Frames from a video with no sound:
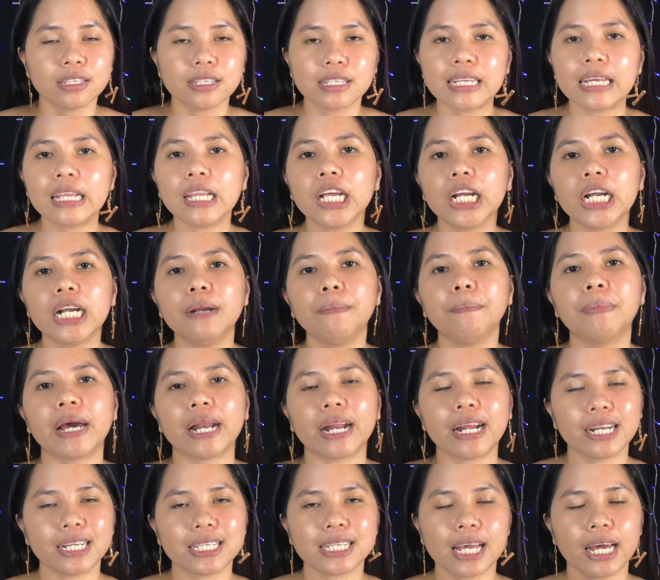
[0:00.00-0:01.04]
concealer,
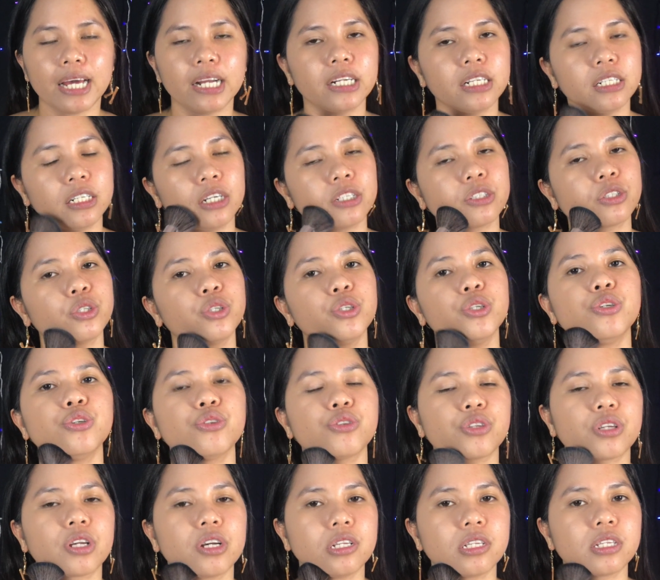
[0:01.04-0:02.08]
but I decided not to
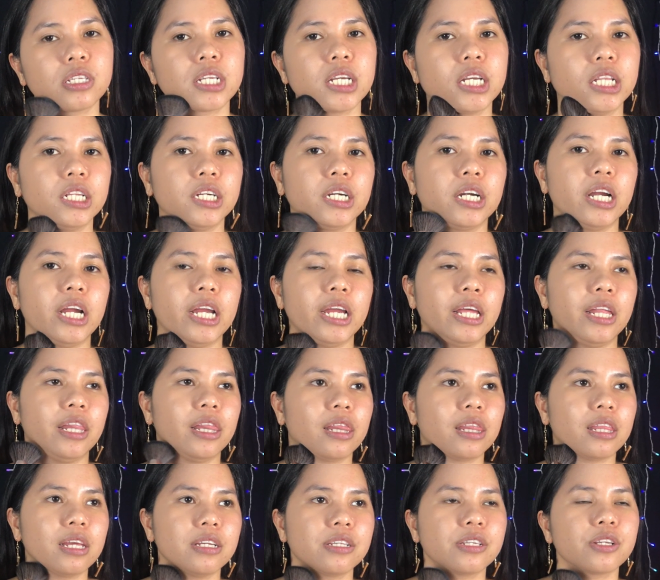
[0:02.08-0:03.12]
use concealer
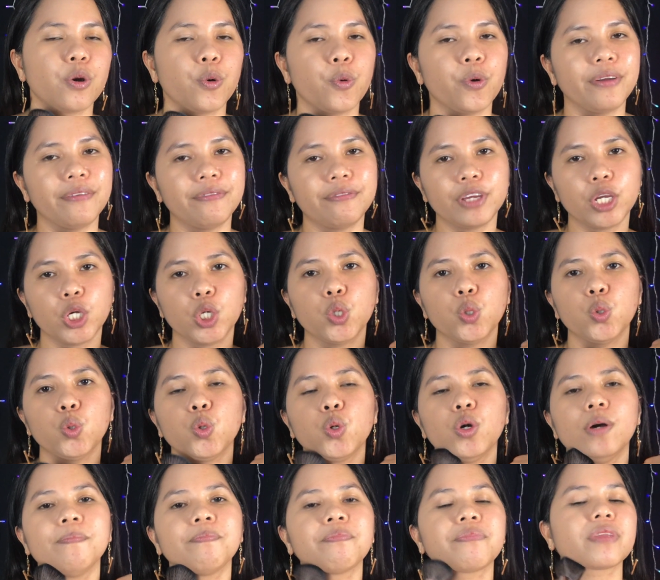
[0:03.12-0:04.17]
in this
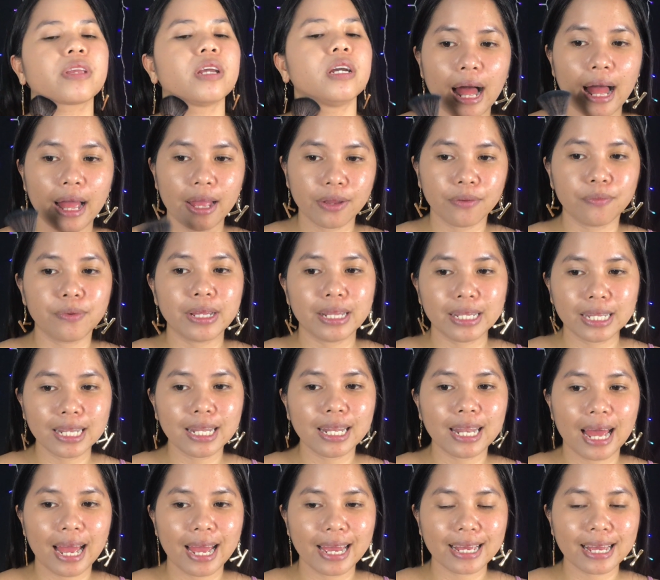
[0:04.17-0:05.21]
review. I
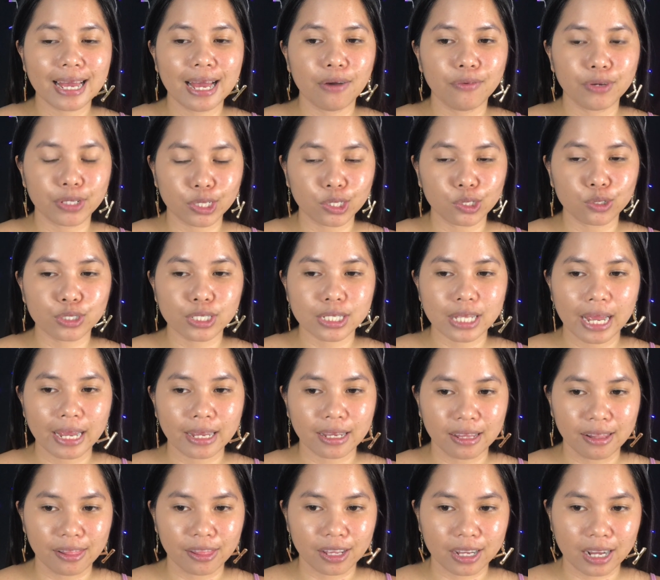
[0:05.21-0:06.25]
really like how it looks
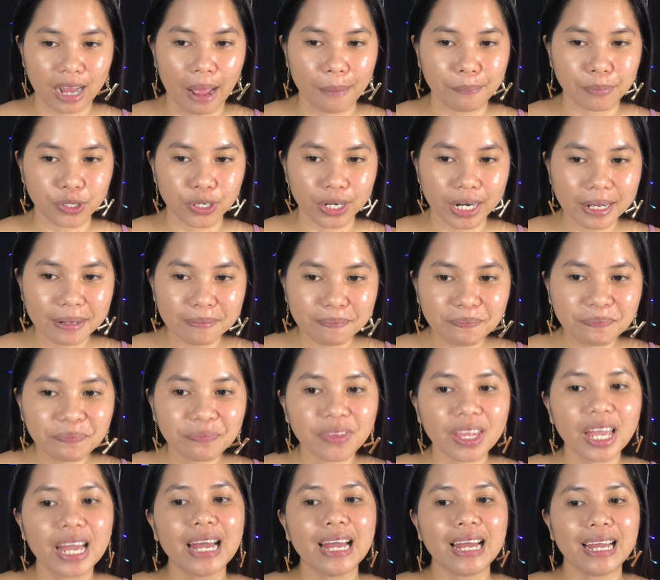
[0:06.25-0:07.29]
like on the camera.
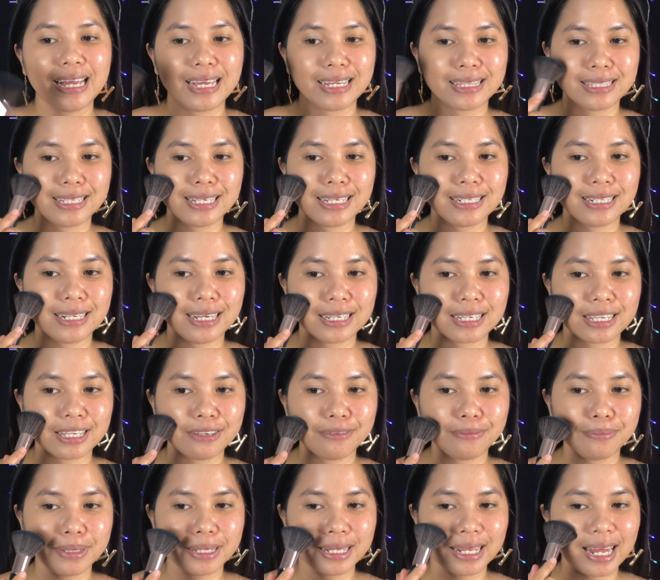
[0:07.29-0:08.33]
It did
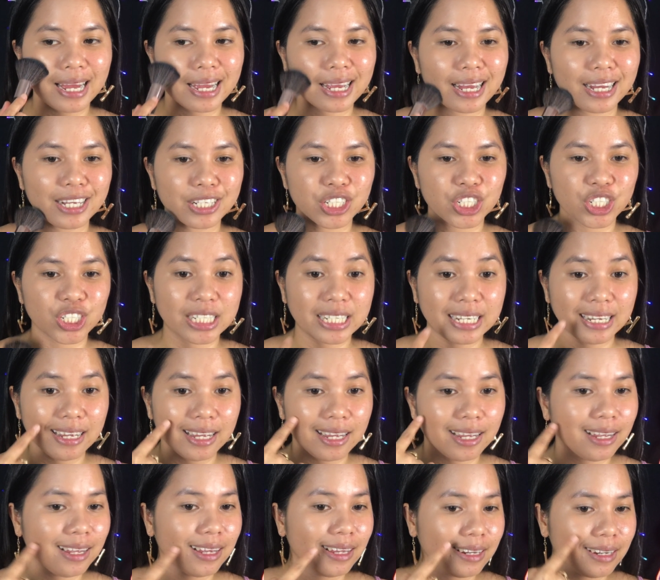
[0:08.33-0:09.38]
give me like a
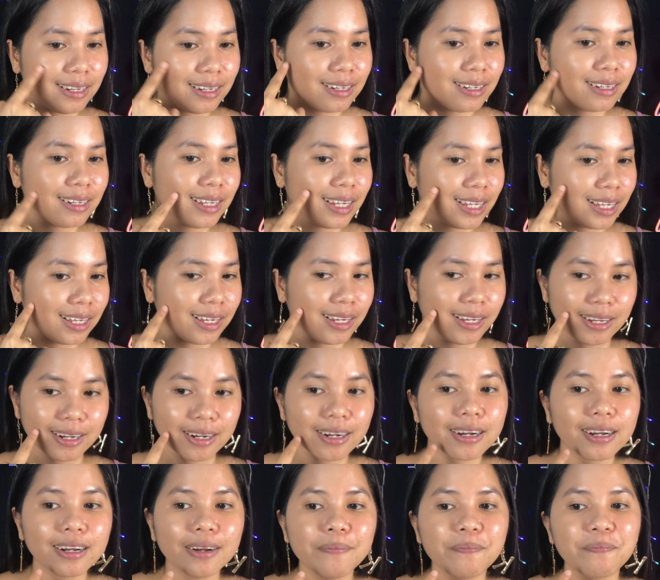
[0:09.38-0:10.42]
sheen
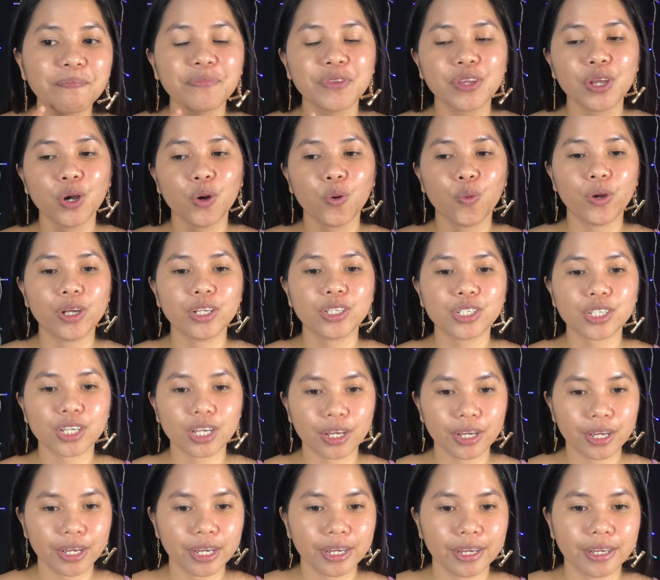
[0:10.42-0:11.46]
here, which
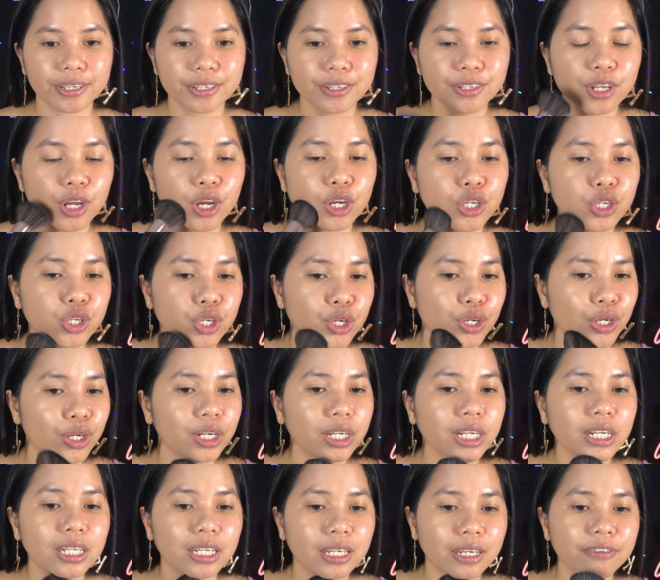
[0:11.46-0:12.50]
is
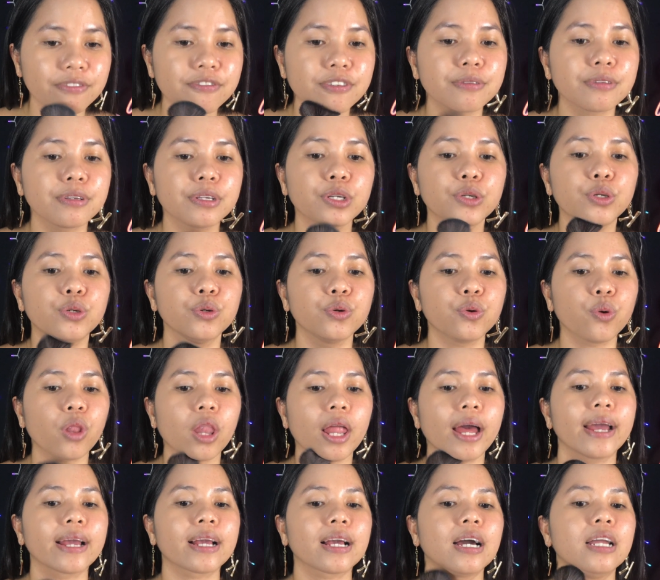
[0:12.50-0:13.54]
good, gives you
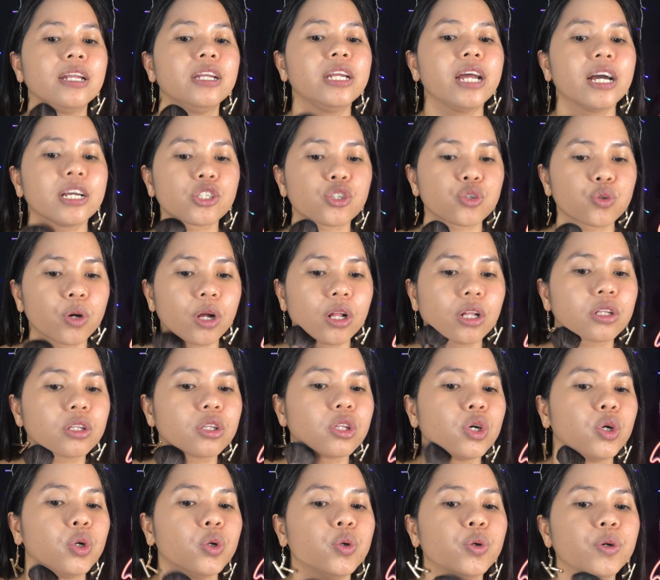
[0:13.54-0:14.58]
like a natural
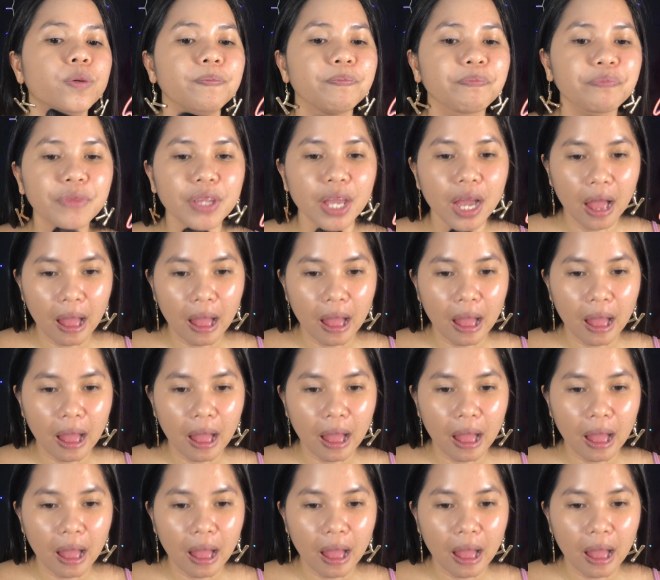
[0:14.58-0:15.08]
glow.